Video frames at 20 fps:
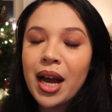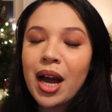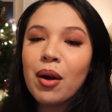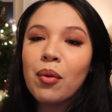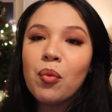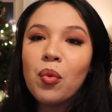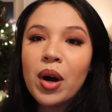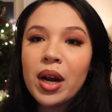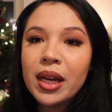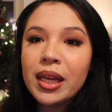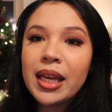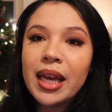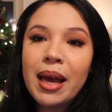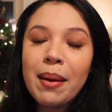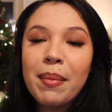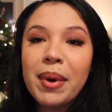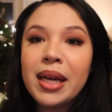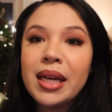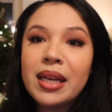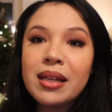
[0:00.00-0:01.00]
I wanna get
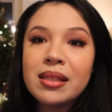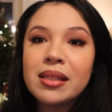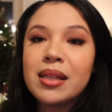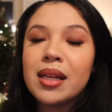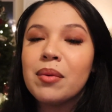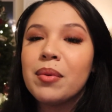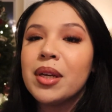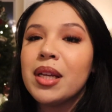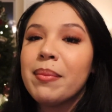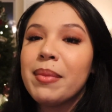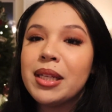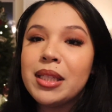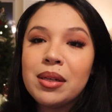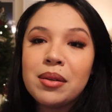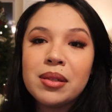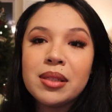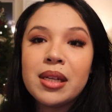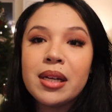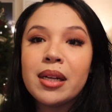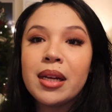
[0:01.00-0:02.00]
my nails done, I wanna get my
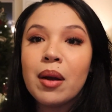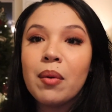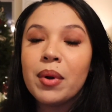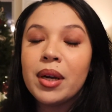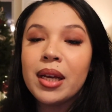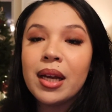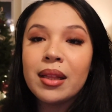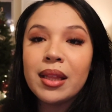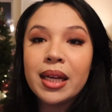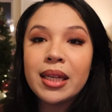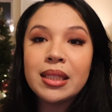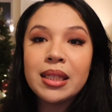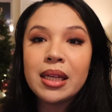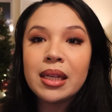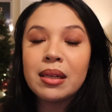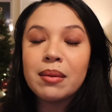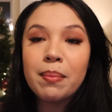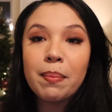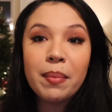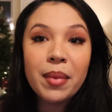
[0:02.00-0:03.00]
toes done, I wanna get that
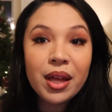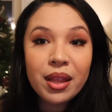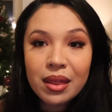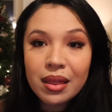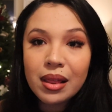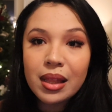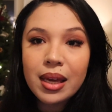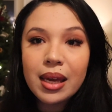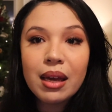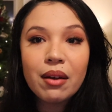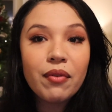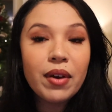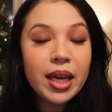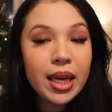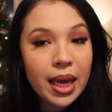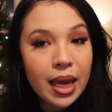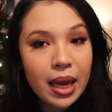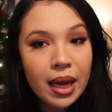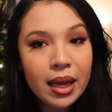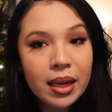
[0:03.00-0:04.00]
done monthly if I
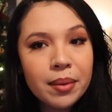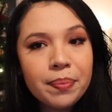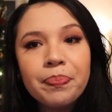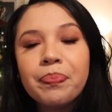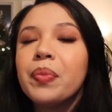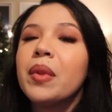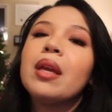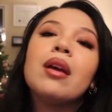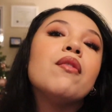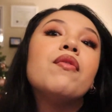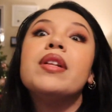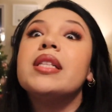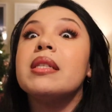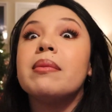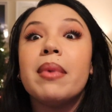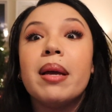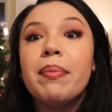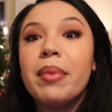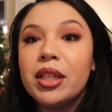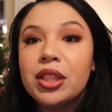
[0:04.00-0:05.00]
can, if it's in
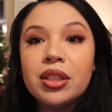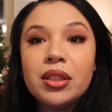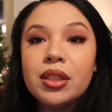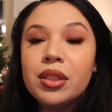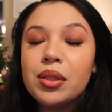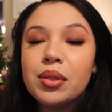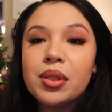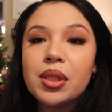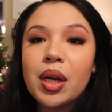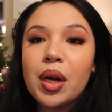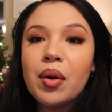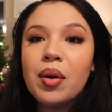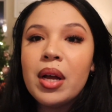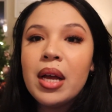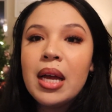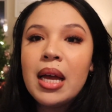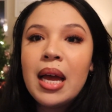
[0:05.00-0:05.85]
my budget to do so.